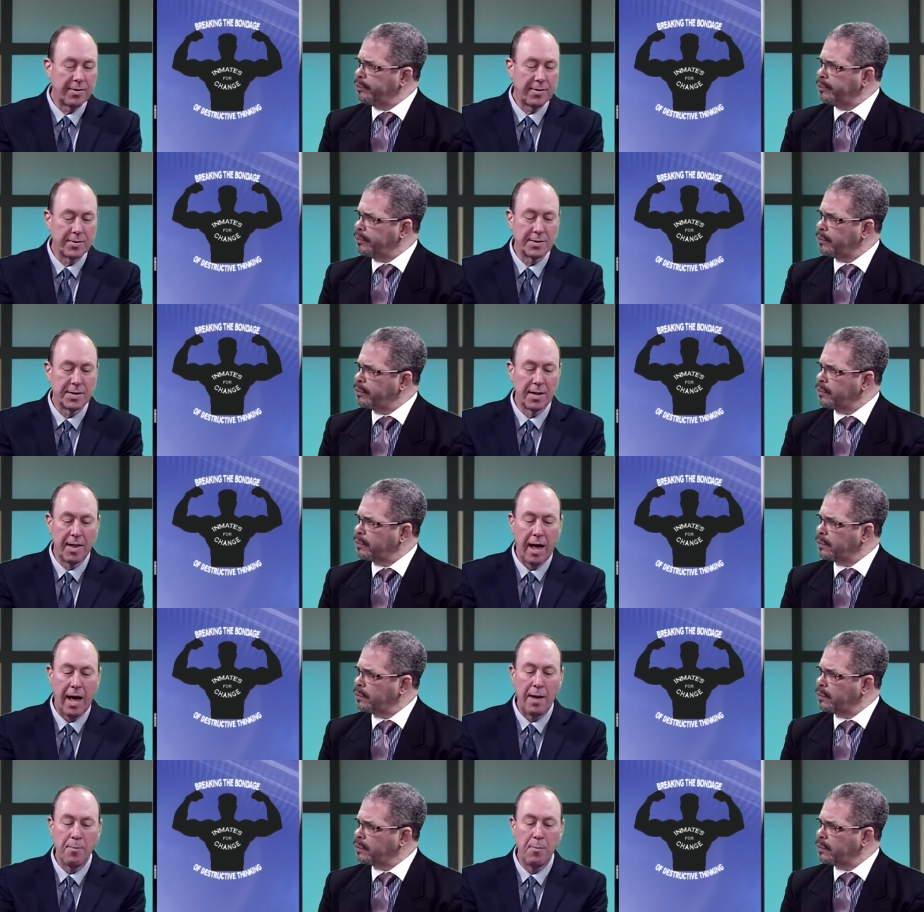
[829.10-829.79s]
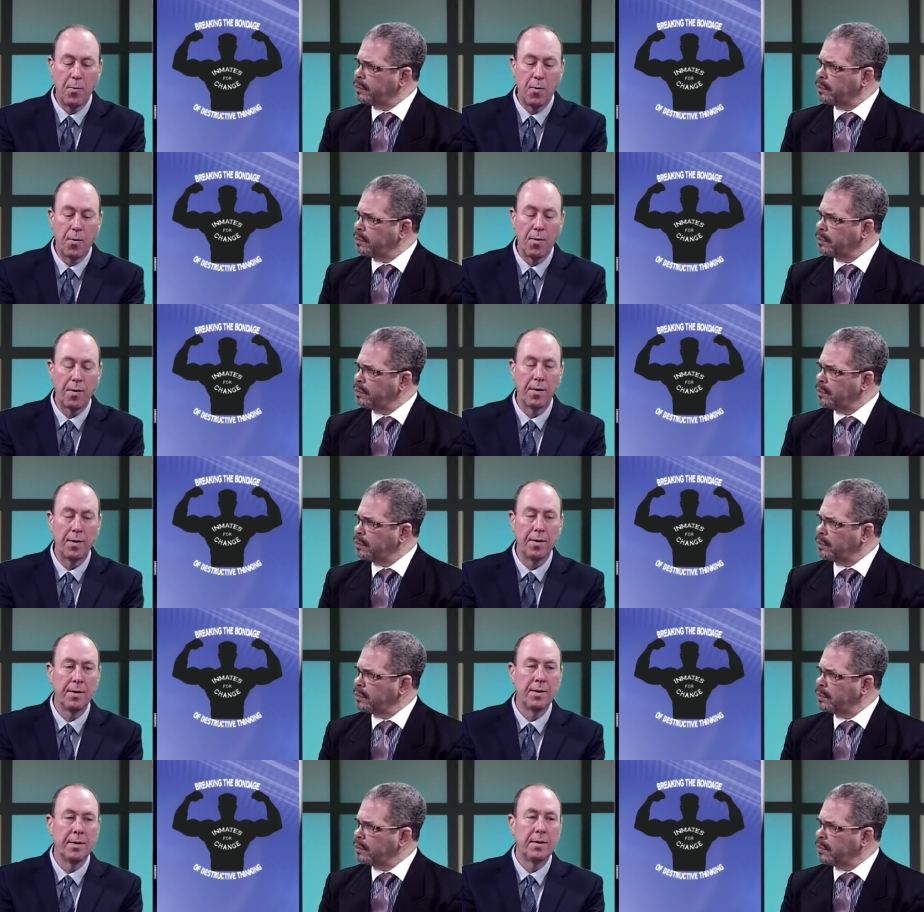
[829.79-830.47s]
Speaker 1: there's a lot
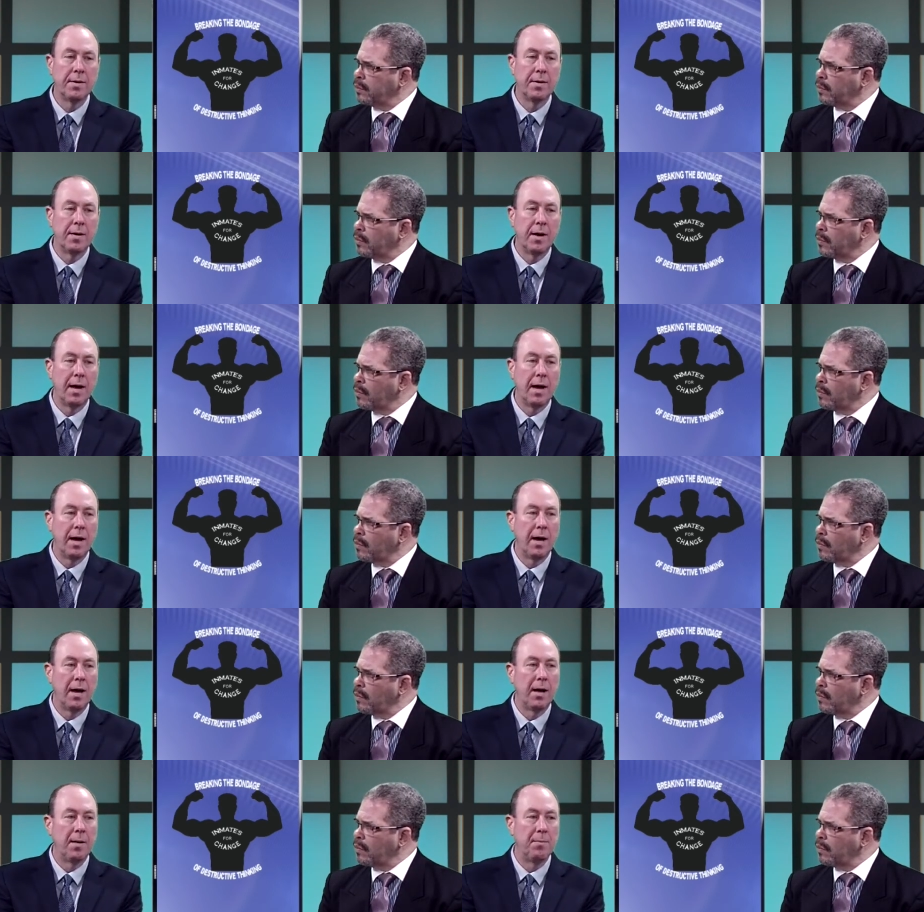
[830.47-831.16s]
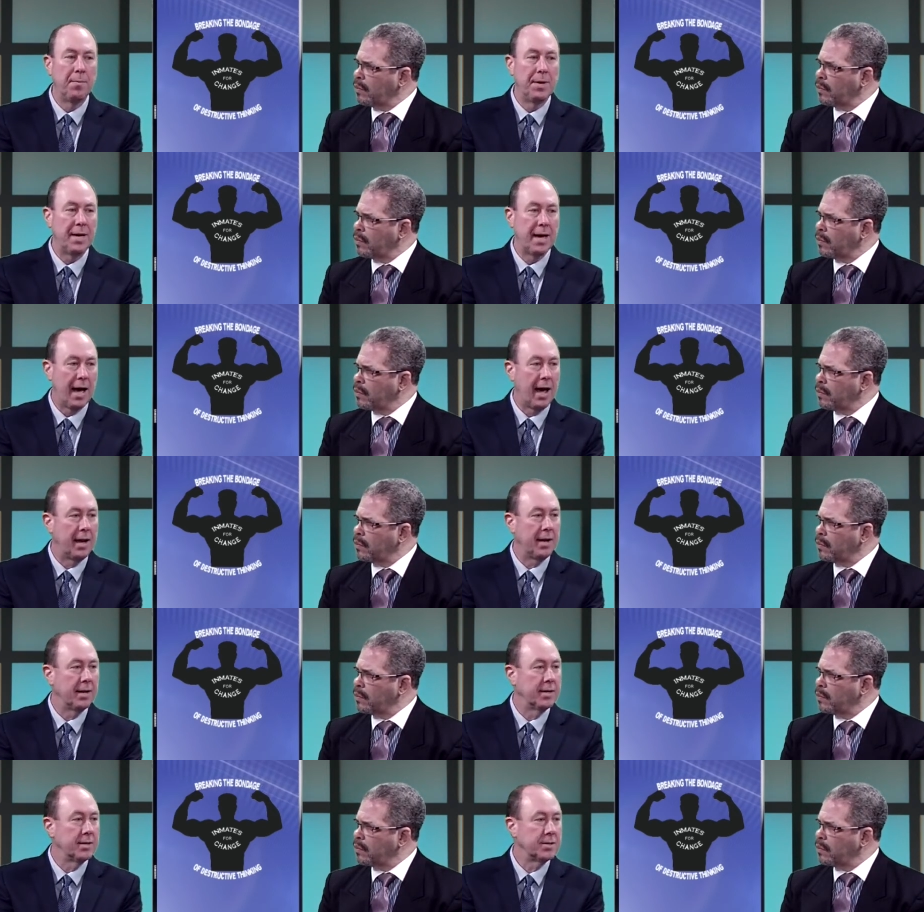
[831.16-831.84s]
more uh,
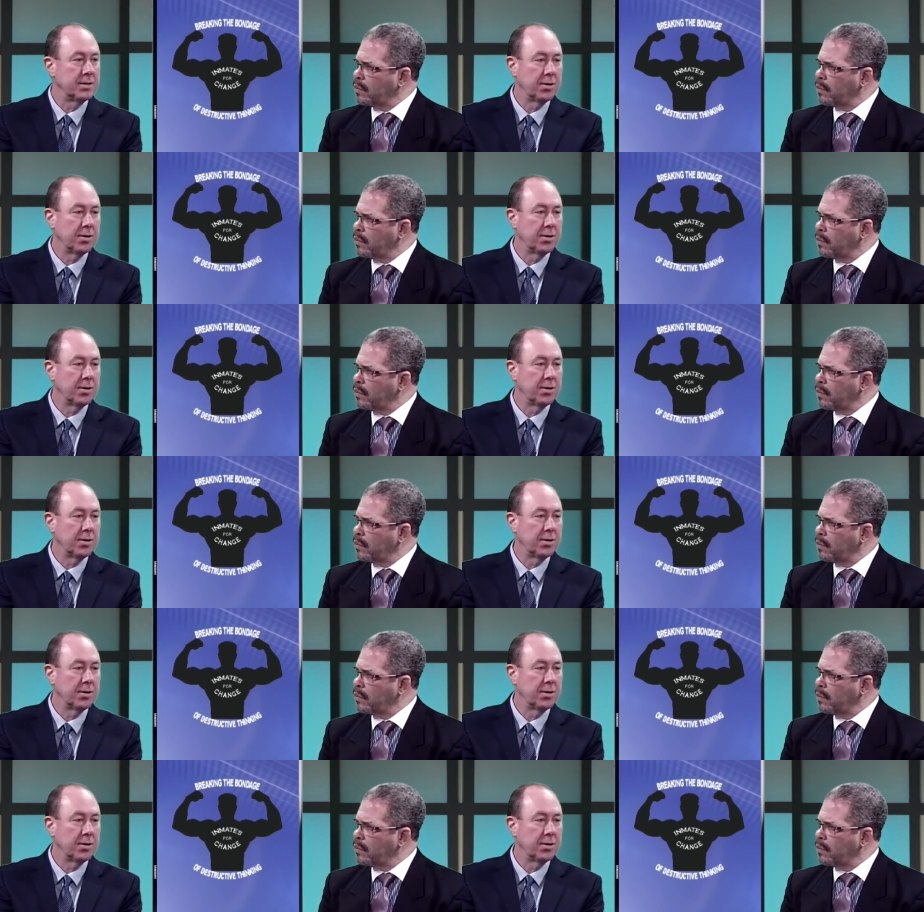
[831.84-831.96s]
behind it.